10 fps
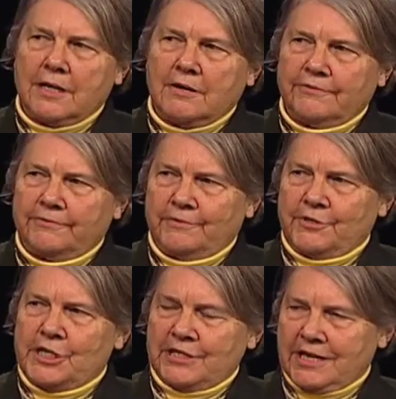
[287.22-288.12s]
of
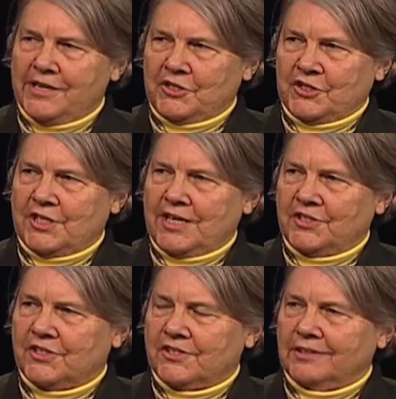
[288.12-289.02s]
the United
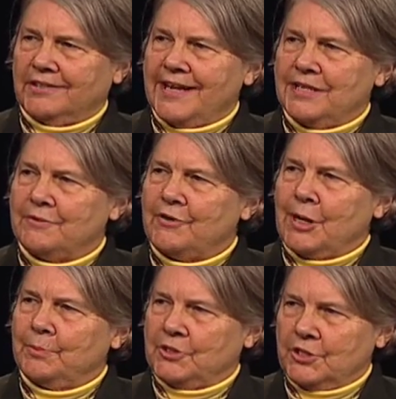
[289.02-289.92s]
States as the land of
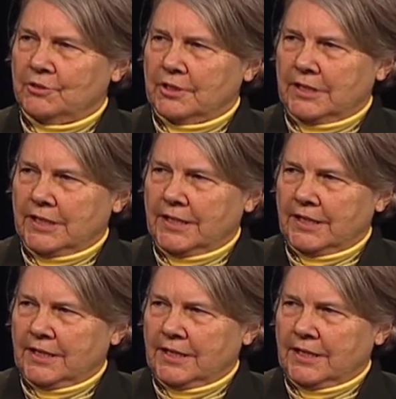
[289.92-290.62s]
opportunity.